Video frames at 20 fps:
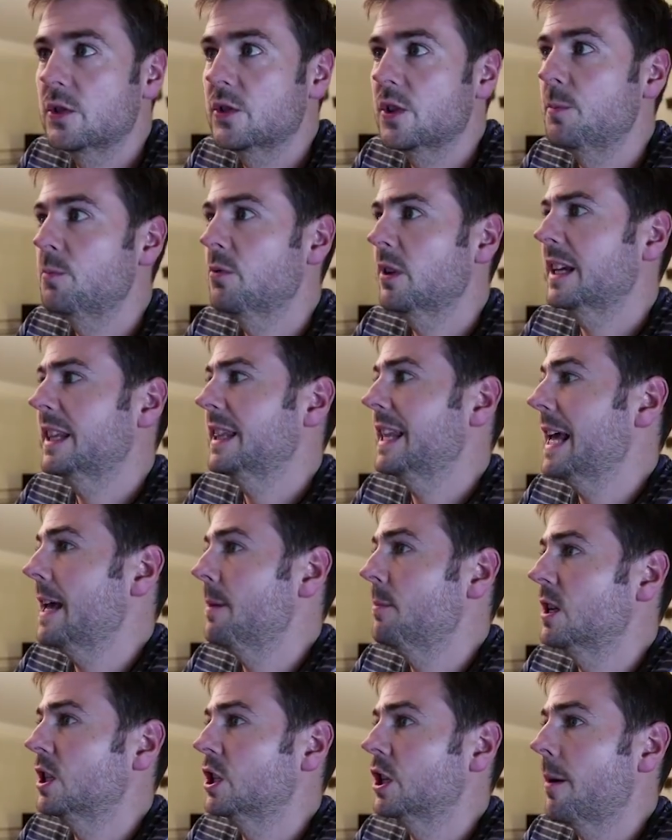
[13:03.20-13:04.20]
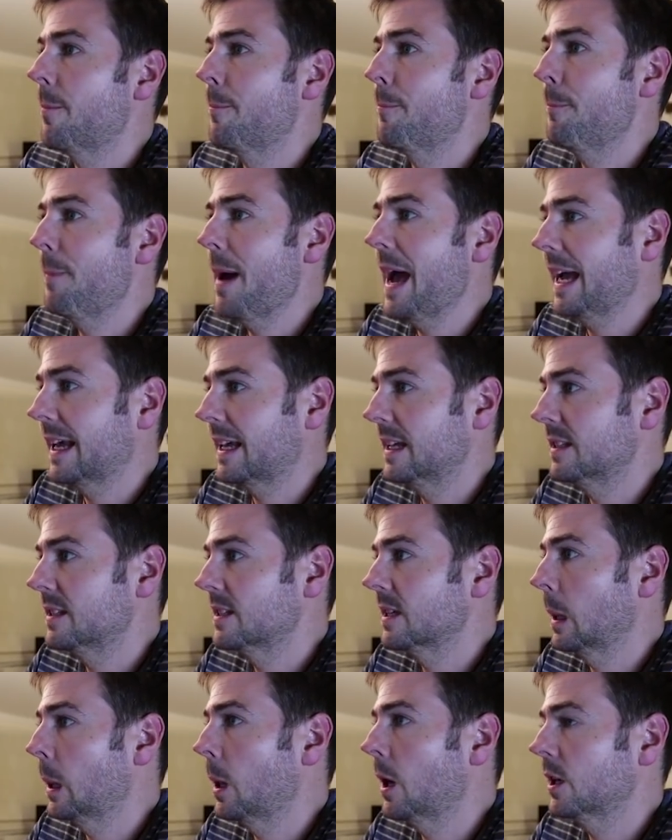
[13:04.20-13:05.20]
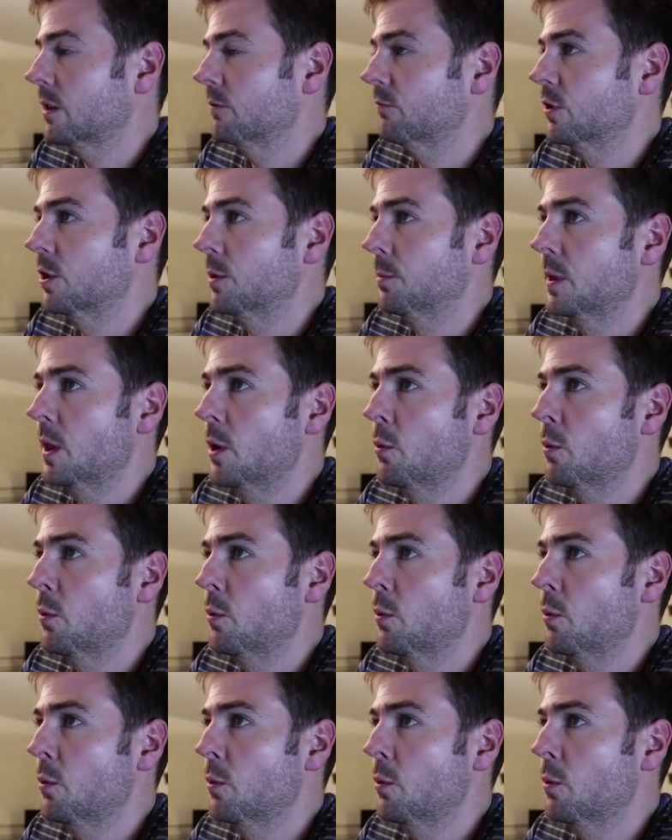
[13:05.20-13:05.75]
So bringing the image back into Lightroom,